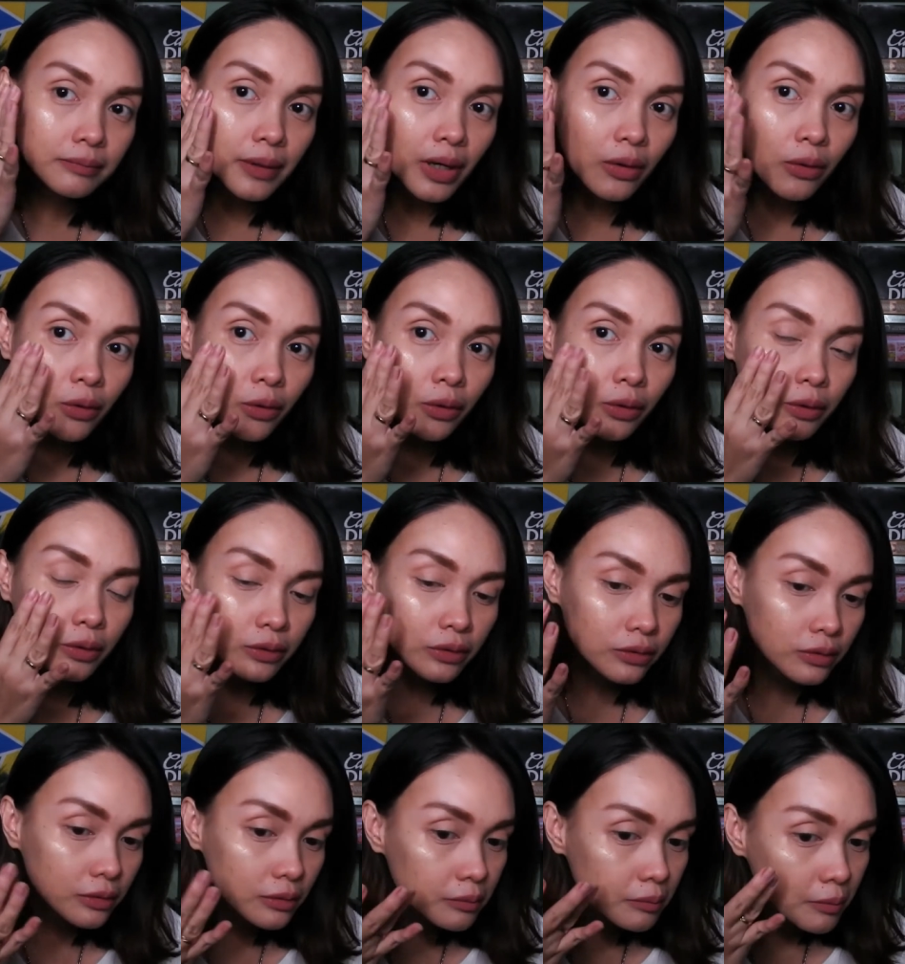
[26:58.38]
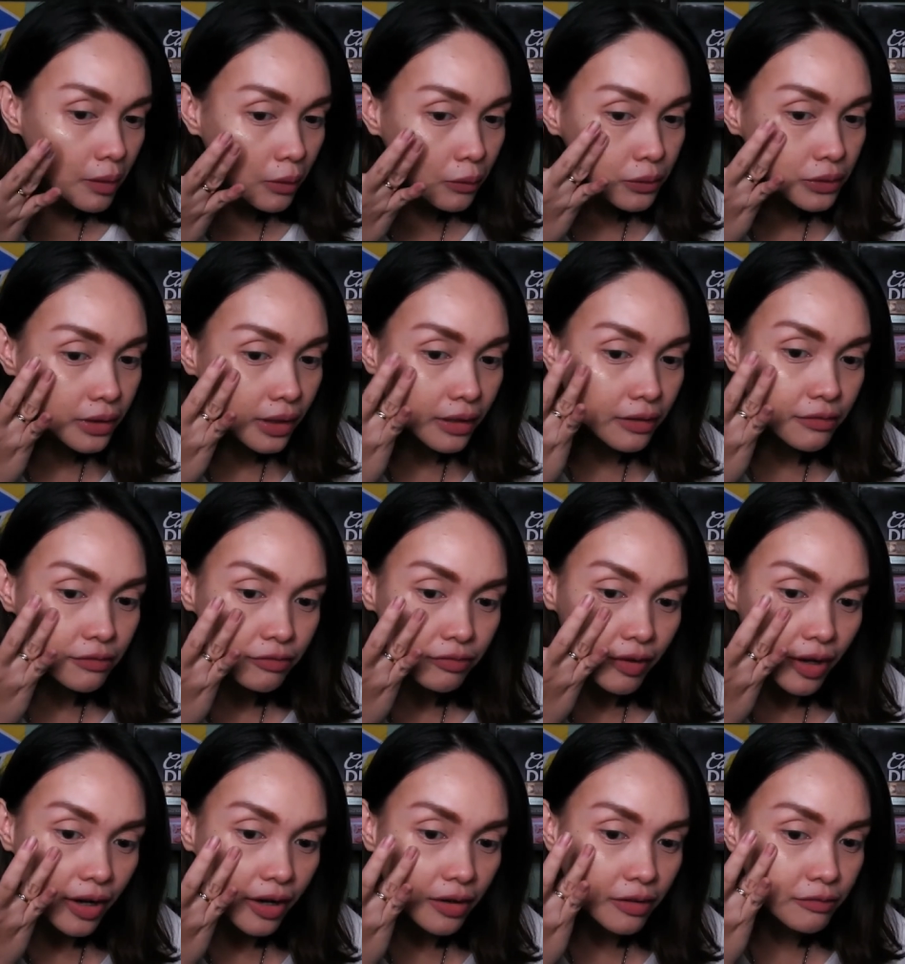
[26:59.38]
Bango. Bango niya in
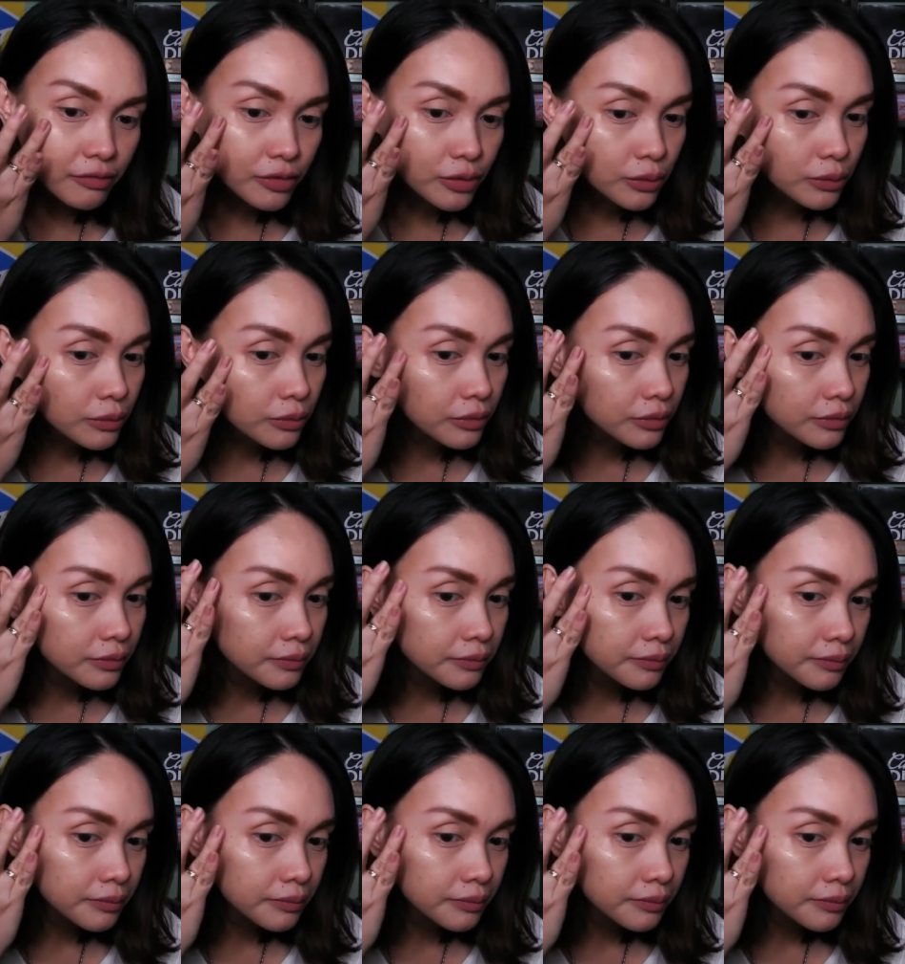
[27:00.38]
Fairview.